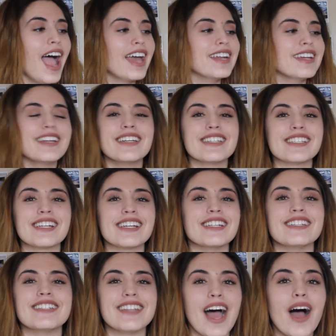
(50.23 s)
and it is in
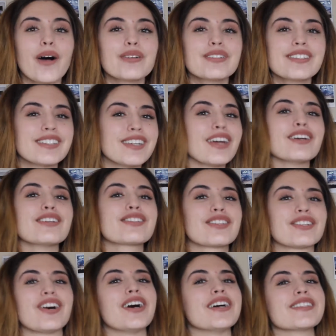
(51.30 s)
a
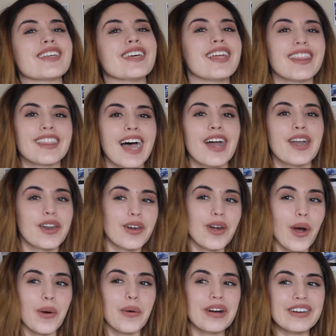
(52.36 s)
downstairs closet
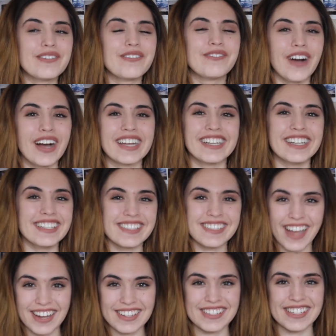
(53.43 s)
that no one
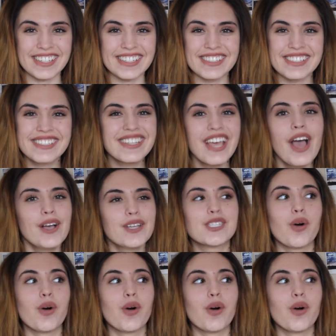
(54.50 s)
fucking touches.